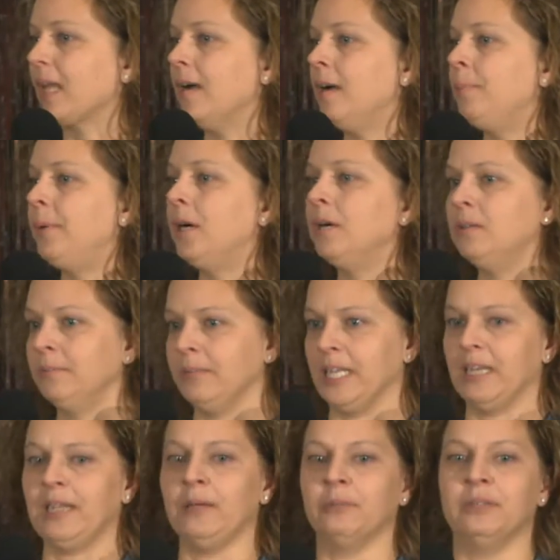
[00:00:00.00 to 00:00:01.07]
A poem
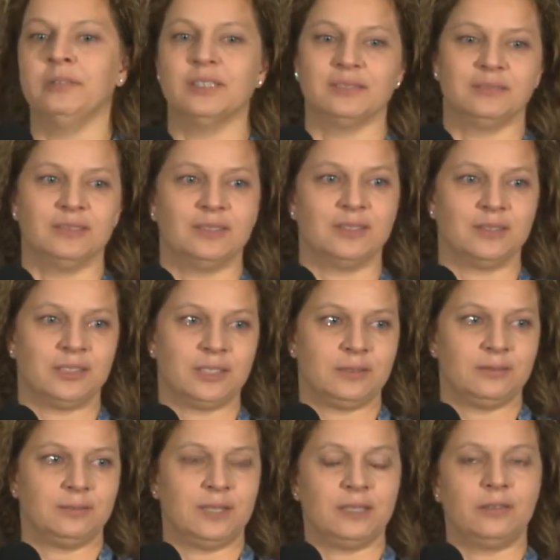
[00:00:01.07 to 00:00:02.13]
that he would
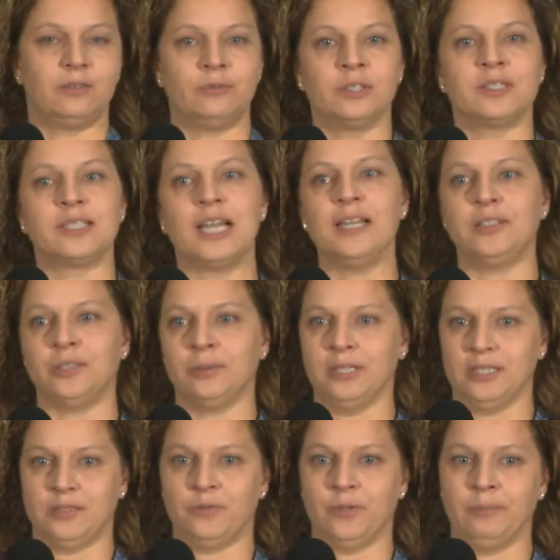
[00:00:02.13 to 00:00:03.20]
recite to
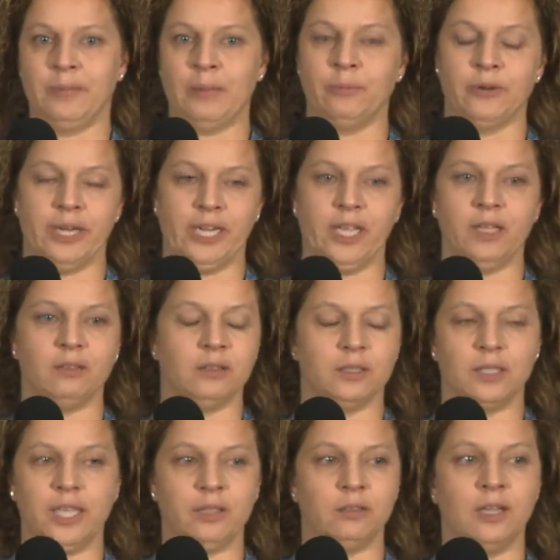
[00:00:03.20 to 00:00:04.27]
us from memory.
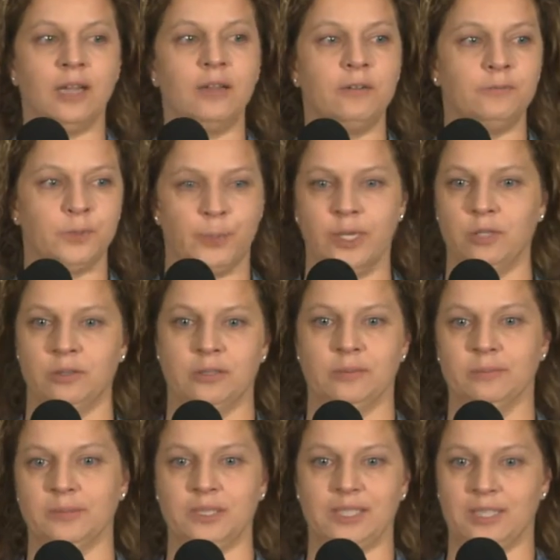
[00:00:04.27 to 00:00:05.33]
He loved
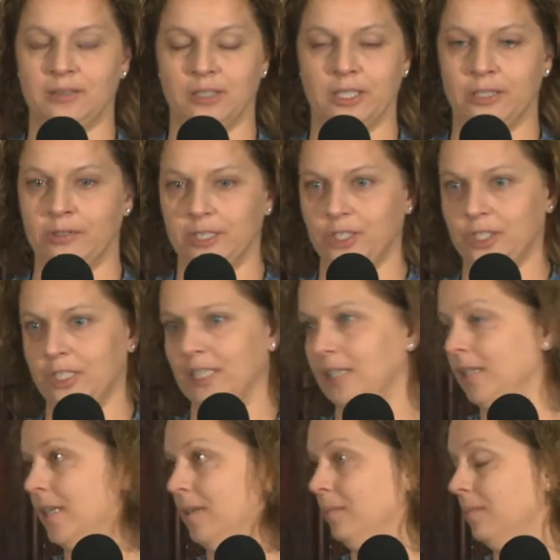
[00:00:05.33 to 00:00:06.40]
poems and
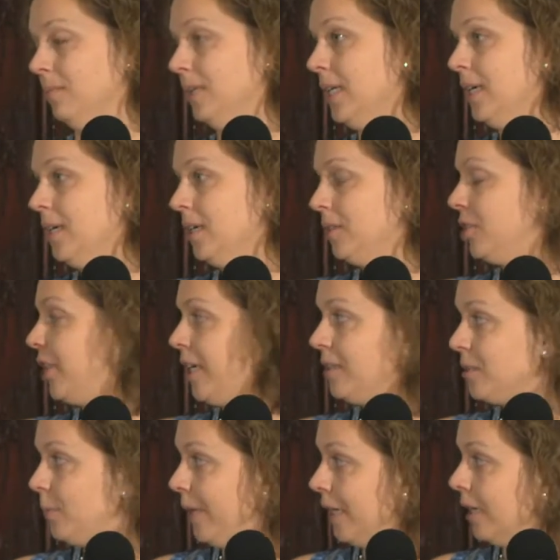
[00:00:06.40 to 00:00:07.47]
literature and
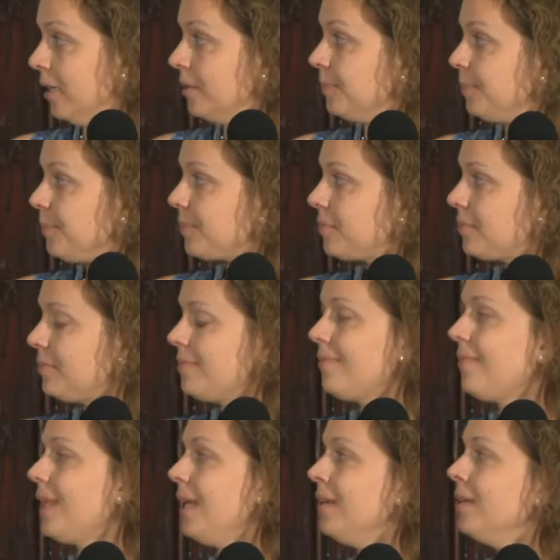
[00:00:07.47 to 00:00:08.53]
Shakespeare.
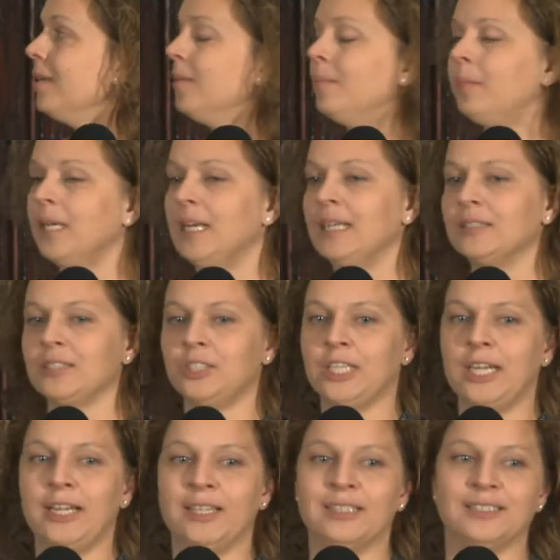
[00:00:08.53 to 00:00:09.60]
But as a
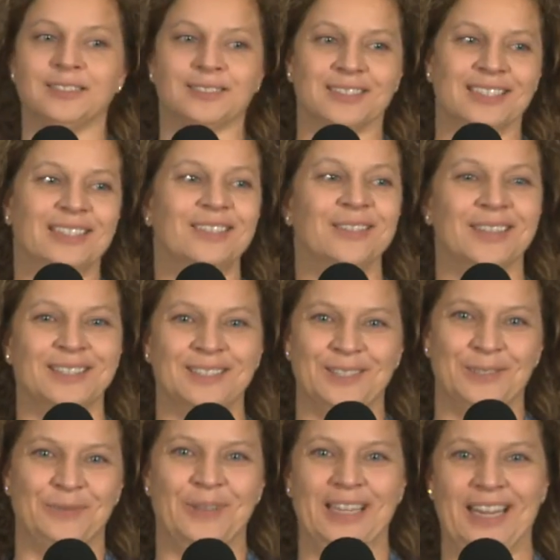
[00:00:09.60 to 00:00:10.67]
child, oh, this
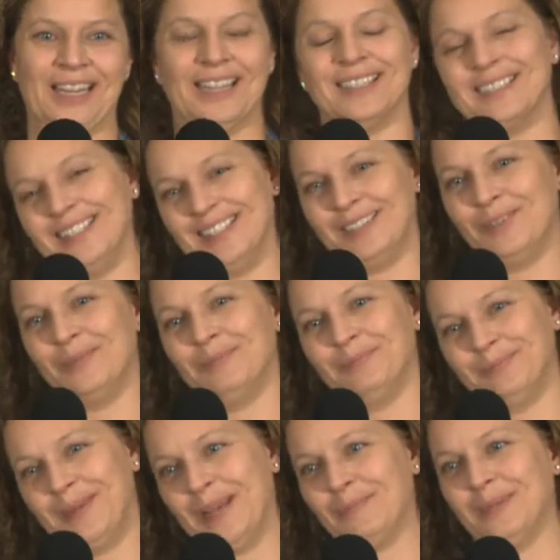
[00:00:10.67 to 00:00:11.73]
is funny, it'll
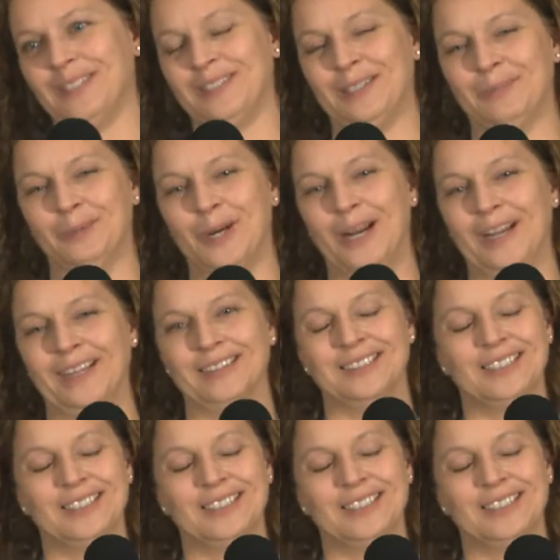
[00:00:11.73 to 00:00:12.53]
make me stop crying.